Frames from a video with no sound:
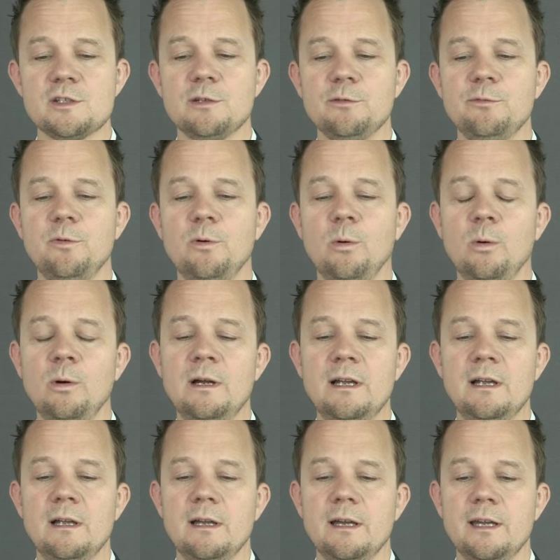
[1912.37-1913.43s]
for
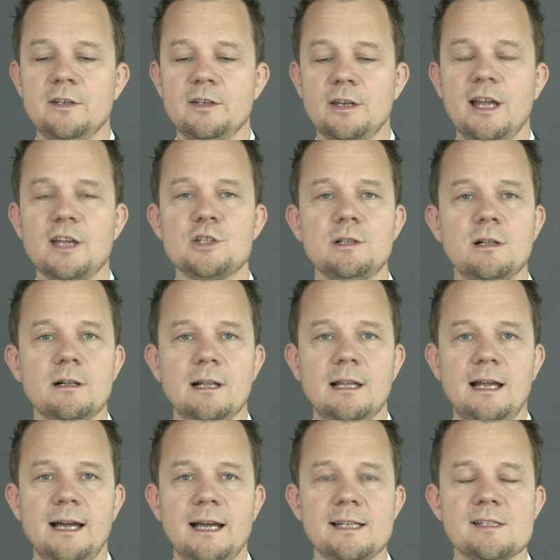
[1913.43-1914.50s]
international
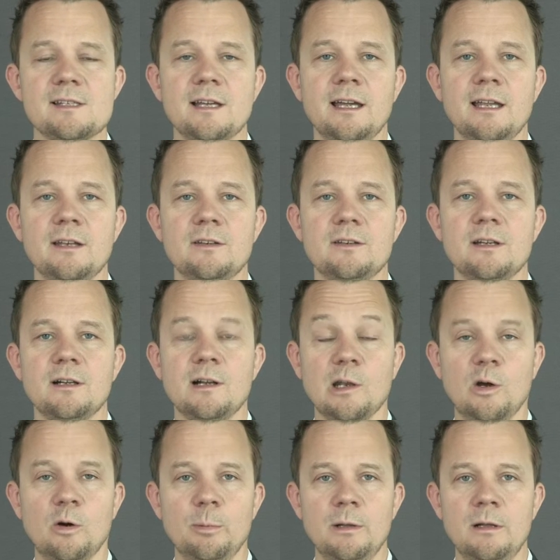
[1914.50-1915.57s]
clients and
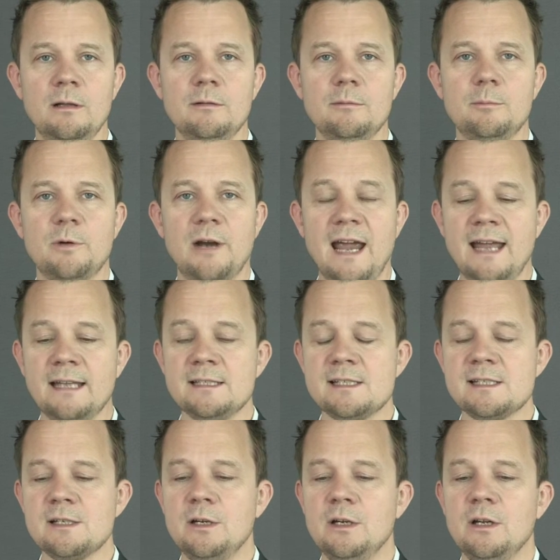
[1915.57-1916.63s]
global
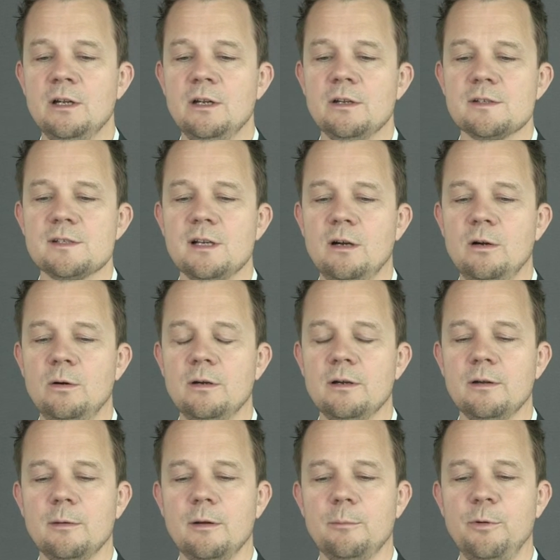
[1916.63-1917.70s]
brands.
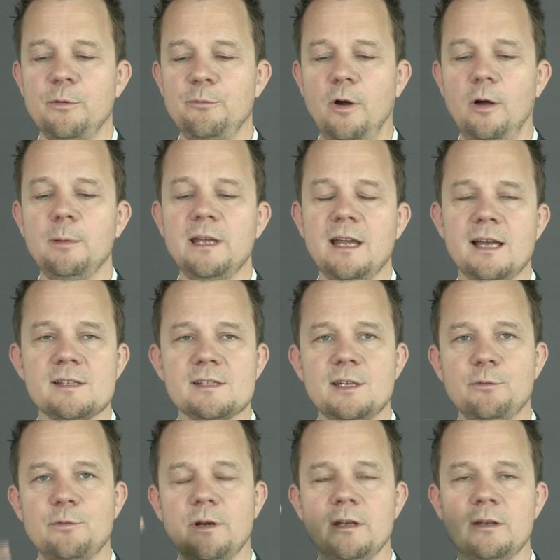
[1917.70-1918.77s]
So Performly has
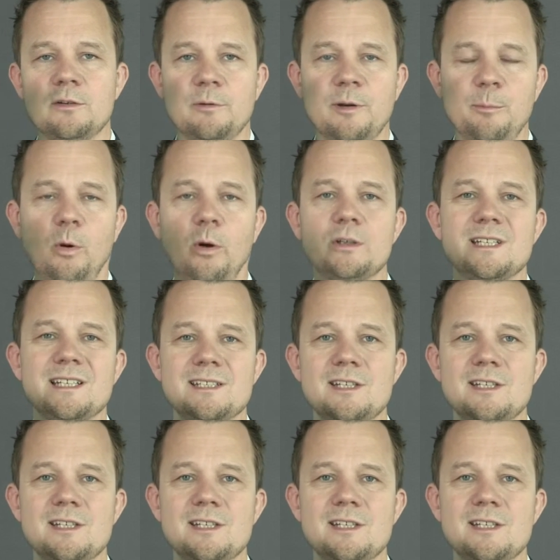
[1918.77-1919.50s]
different reporting